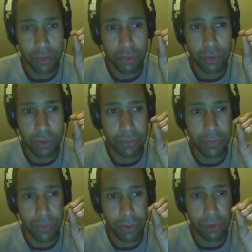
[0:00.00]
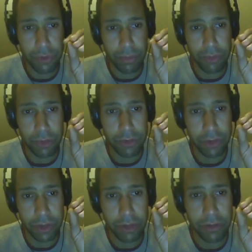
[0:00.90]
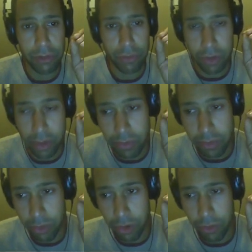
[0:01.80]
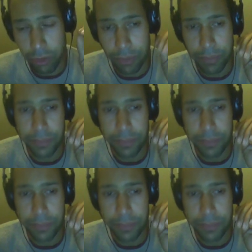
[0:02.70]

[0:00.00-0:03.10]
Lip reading: two of the four subtrees connected to a given branch.